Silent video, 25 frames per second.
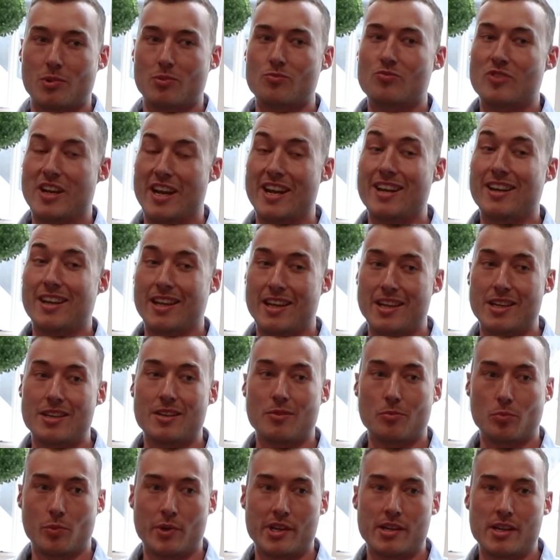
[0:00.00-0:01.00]
But
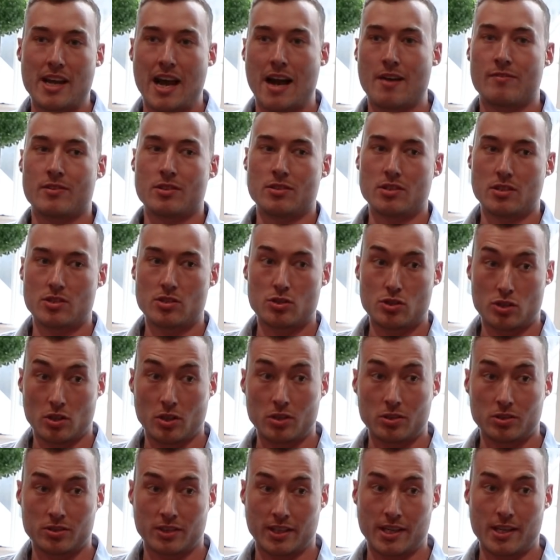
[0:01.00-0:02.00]
really, we haven't
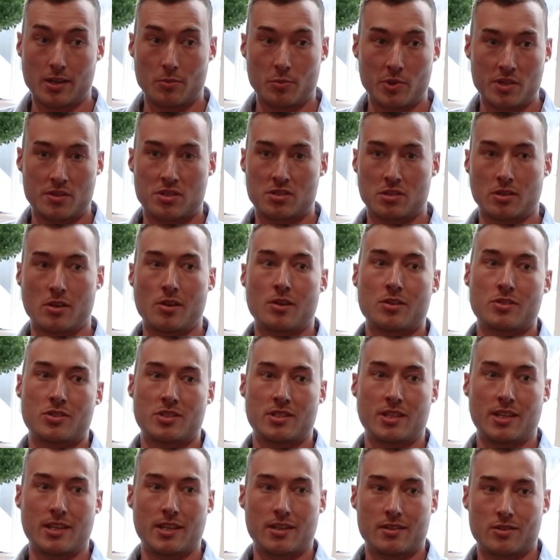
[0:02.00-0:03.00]
sold it, we
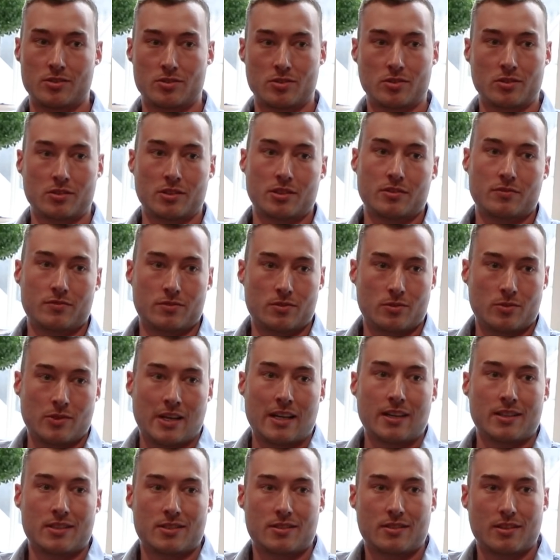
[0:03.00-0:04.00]
sourced it and sold it through
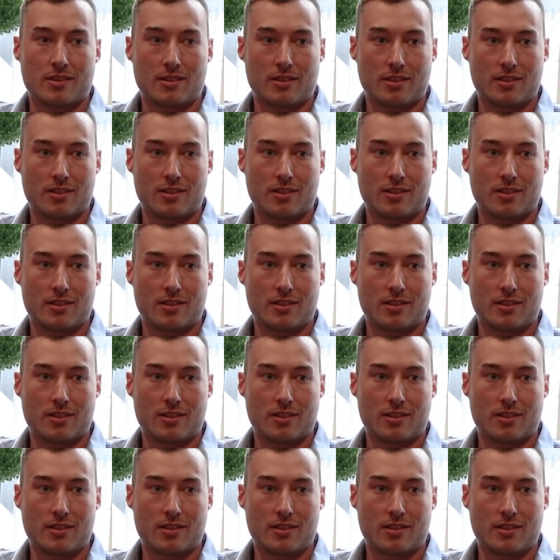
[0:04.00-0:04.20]
Alistair.